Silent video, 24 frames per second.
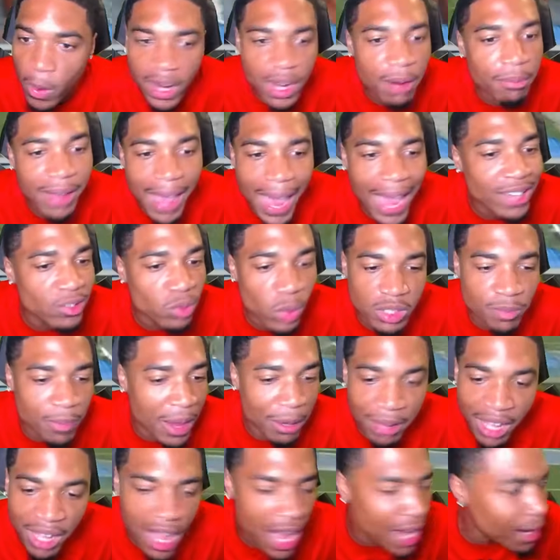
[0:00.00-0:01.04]
of them games where it's
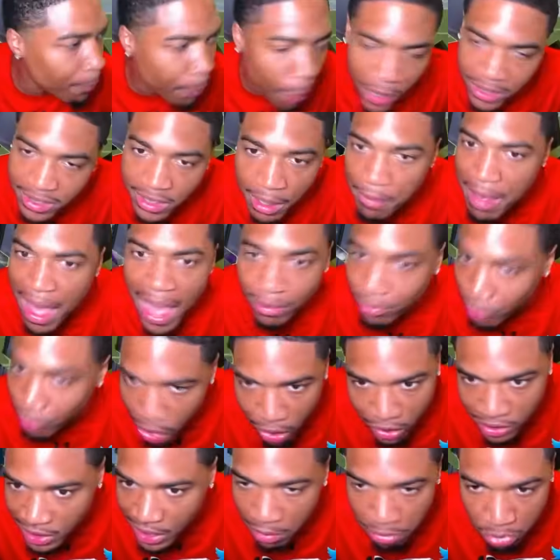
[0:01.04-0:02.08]
about to be 100 points Come on,
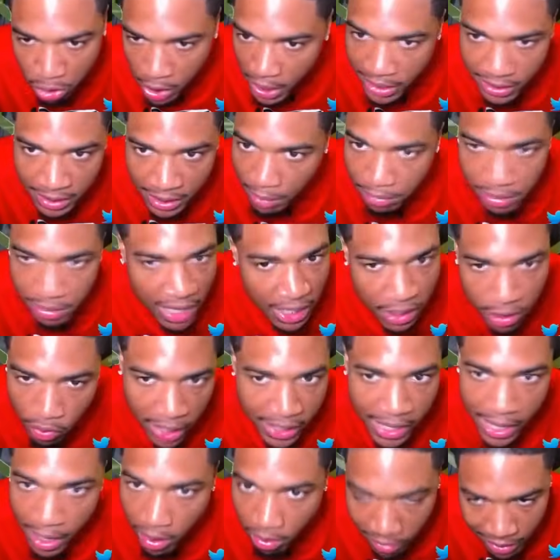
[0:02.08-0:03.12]
Real shit. I'm trying to tell you. I'm telling you
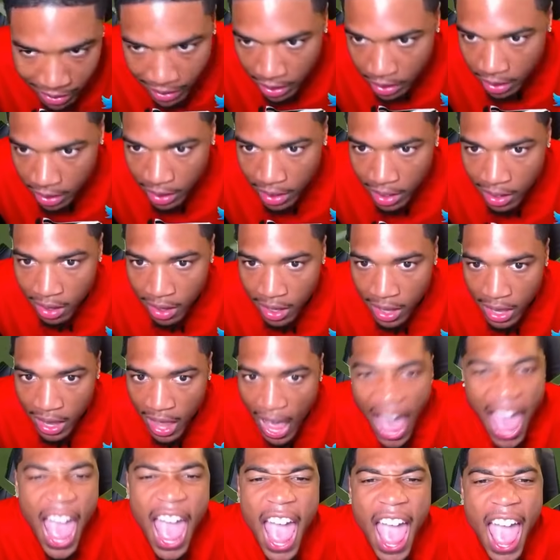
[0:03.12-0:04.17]
right now.
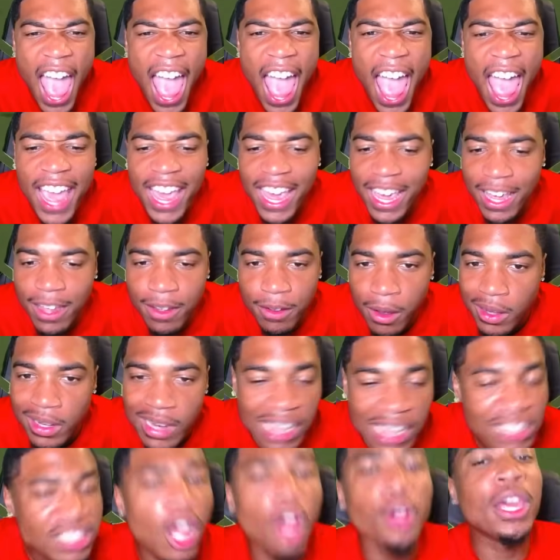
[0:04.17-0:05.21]
Hey!
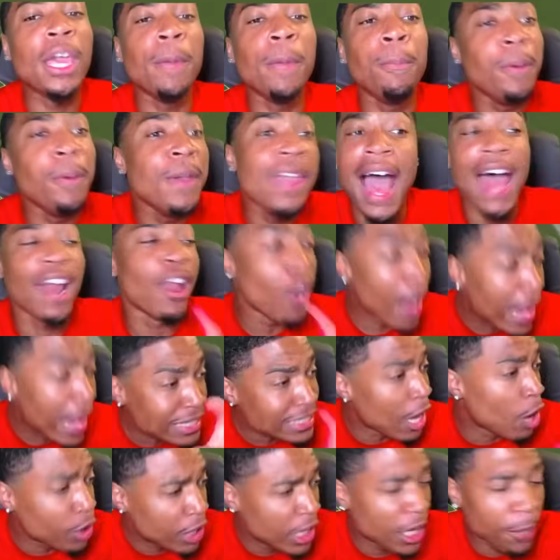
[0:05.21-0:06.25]
That's low-key P.I.
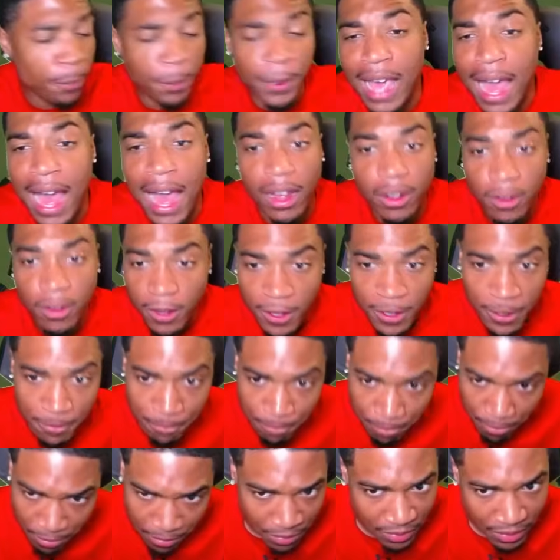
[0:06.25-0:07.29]
That's low-key
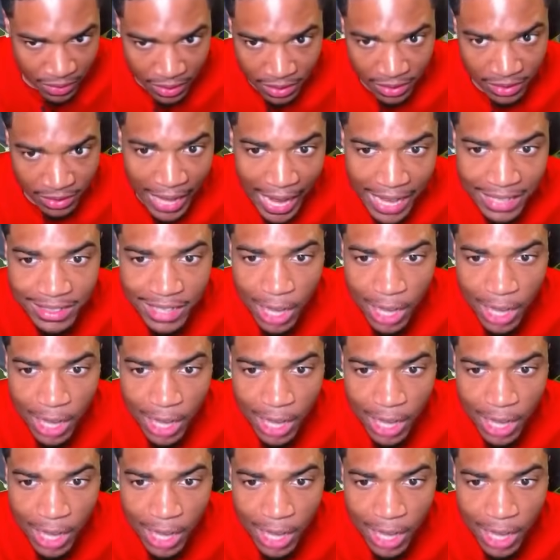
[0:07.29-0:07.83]
P.I. That's